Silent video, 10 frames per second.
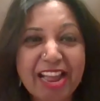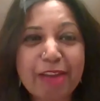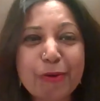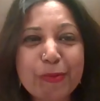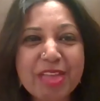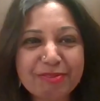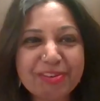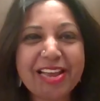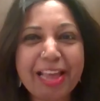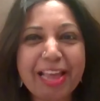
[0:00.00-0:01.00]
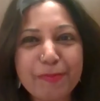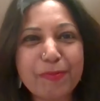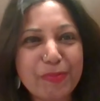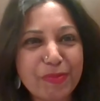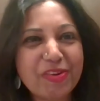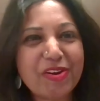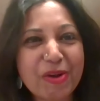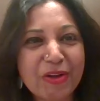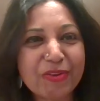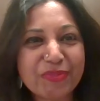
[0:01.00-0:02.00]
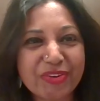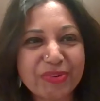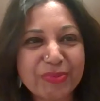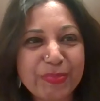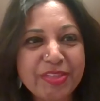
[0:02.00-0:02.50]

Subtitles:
I hope that will help all of you.